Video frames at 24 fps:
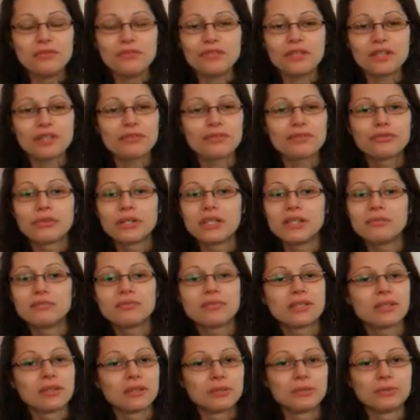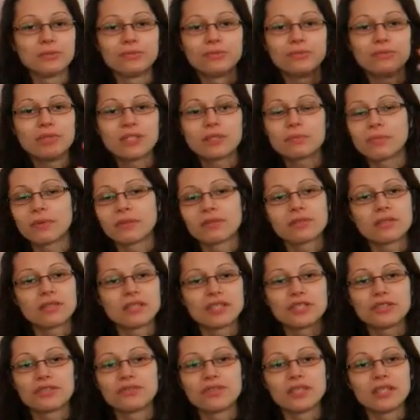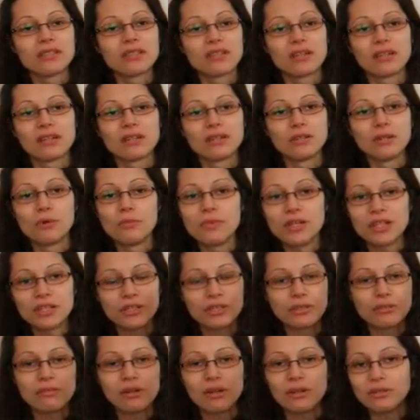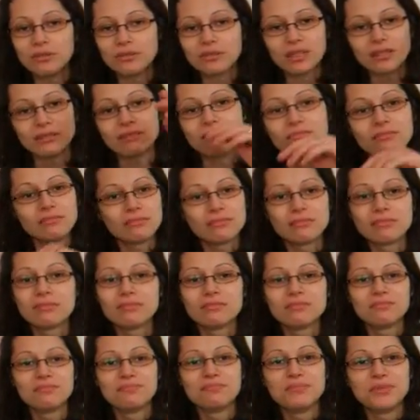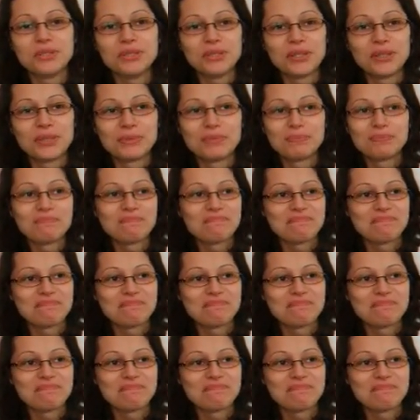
feel free to respond to this video or make your own, and you know,